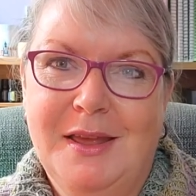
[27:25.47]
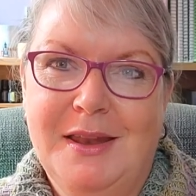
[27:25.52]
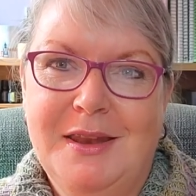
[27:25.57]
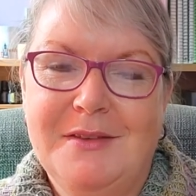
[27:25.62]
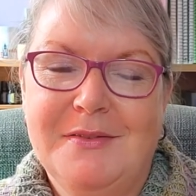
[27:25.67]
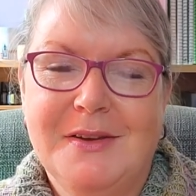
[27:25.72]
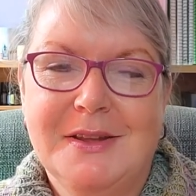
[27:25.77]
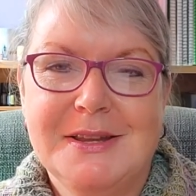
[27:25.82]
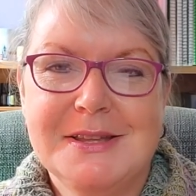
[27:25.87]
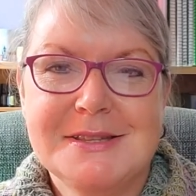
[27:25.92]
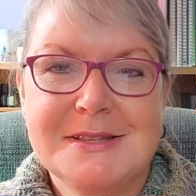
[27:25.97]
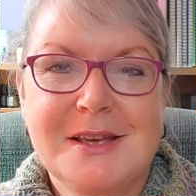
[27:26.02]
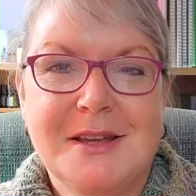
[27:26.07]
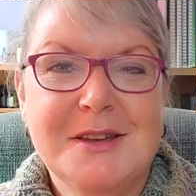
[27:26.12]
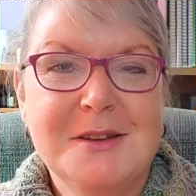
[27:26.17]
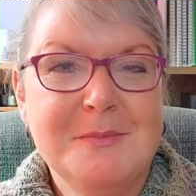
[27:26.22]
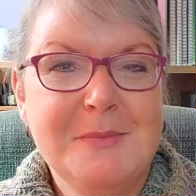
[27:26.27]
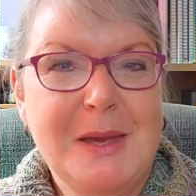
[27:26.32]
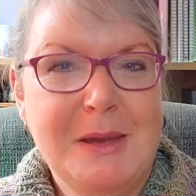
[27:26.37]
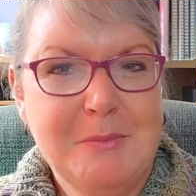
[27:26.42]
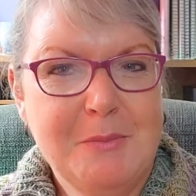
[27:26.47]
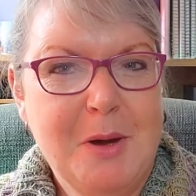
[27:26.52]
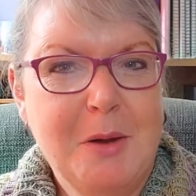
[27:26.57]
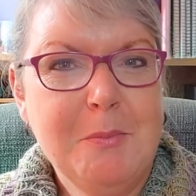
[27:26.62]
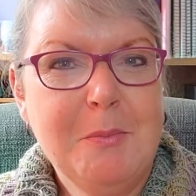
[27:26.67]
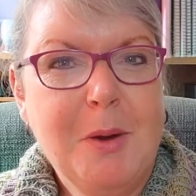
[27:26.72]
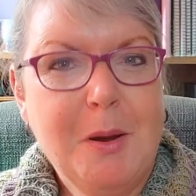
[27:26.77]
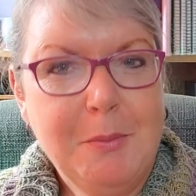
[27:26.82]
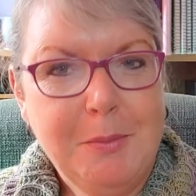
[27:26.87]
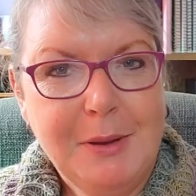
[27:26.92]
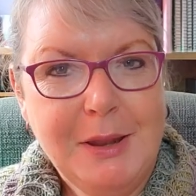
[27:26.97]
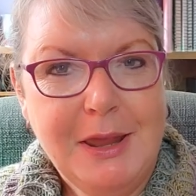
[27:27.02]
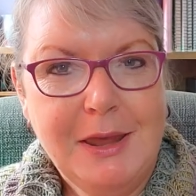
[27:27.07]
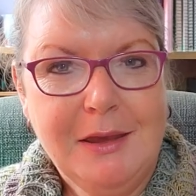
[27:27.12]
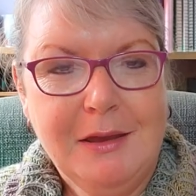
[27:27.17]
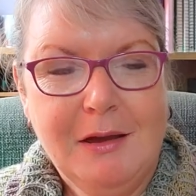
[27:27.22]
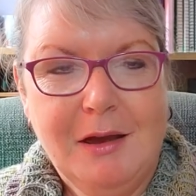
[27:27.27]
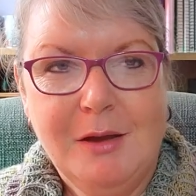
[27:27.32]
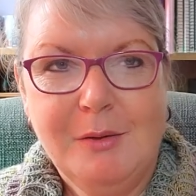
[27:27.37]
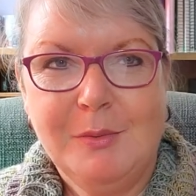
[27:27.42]
And if I decide to make mine
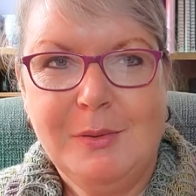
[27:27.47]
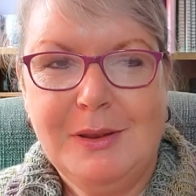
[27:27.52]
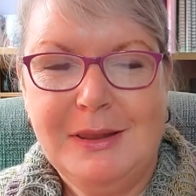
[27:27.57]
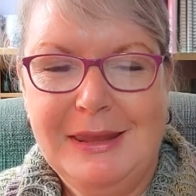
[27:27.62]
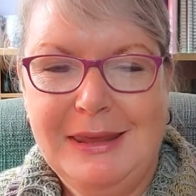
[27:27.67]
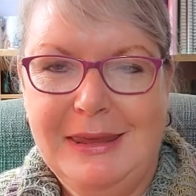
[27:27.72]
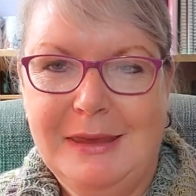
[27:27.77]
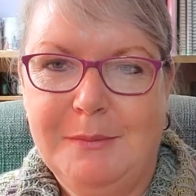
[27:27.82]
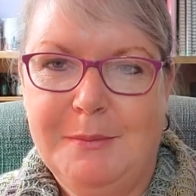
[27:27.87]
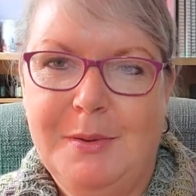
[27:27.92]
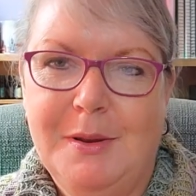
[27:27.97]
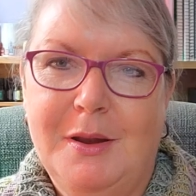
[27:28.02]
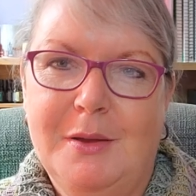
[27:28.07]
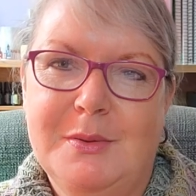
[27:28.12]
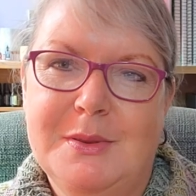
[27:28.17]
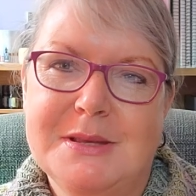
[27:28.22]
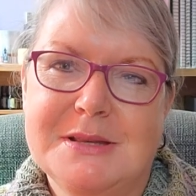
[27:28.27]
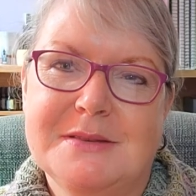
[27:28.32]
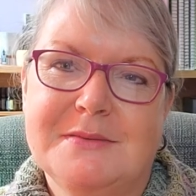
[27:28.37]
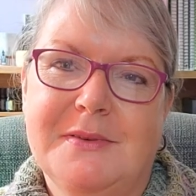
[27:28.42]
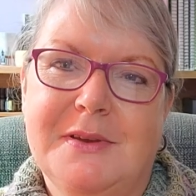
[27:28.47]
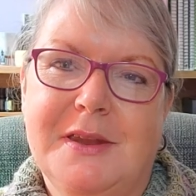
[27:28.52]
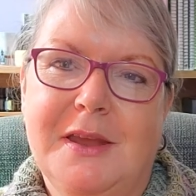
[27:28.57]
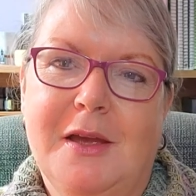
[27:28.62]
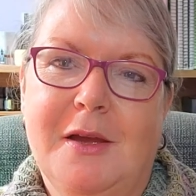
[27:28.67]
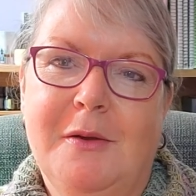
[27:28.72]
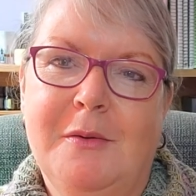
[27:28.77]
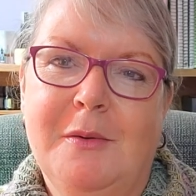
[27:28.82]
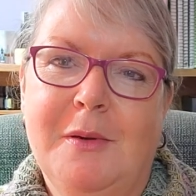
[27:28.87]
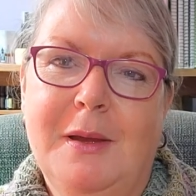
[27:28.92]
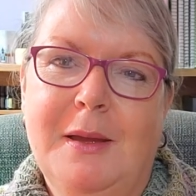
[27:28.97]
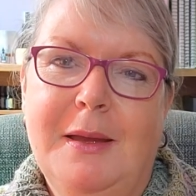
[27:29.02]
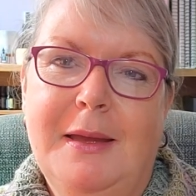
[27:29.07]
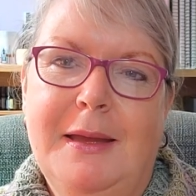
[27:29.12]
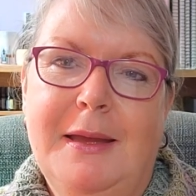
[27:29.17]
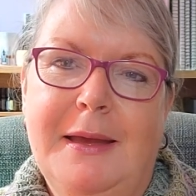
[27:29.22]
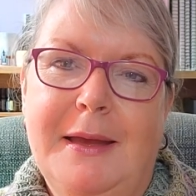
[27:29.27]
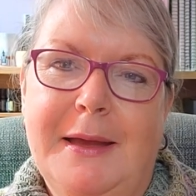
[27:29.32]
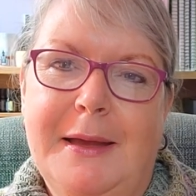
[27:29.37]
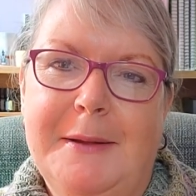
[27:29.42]
public, I will link it below this video.
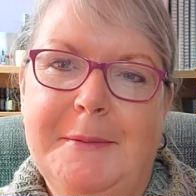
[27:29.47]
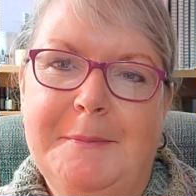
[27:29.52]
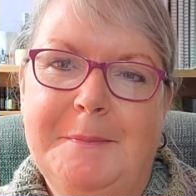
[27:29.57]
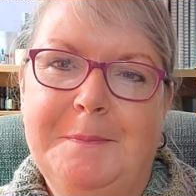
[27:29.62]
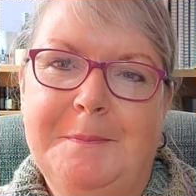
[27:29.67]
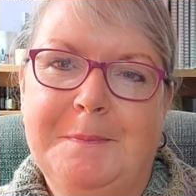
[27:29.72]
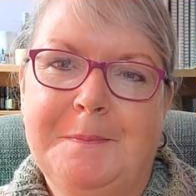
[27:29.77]
I